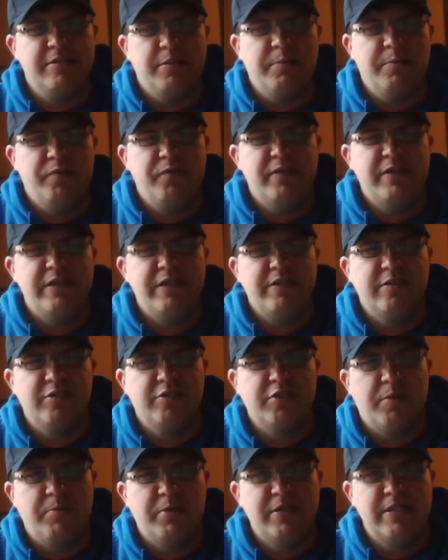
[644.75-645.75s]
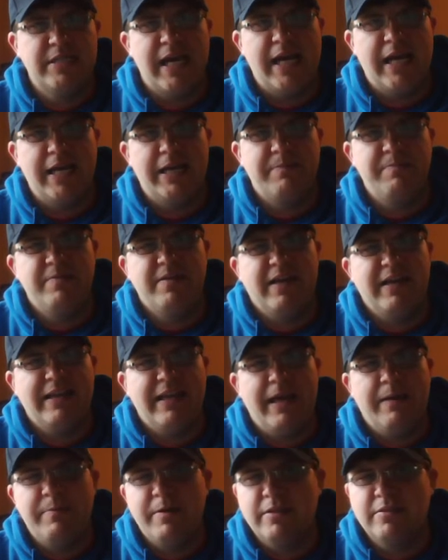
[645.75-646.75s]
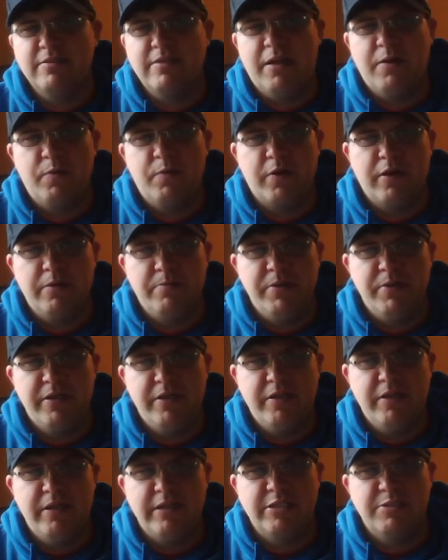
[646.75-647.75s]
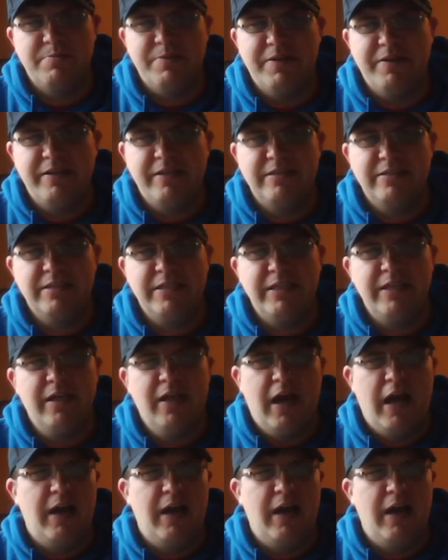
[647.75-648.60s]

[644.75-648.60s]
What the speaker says: some of the summertime dynamics that we're going to be experiencing.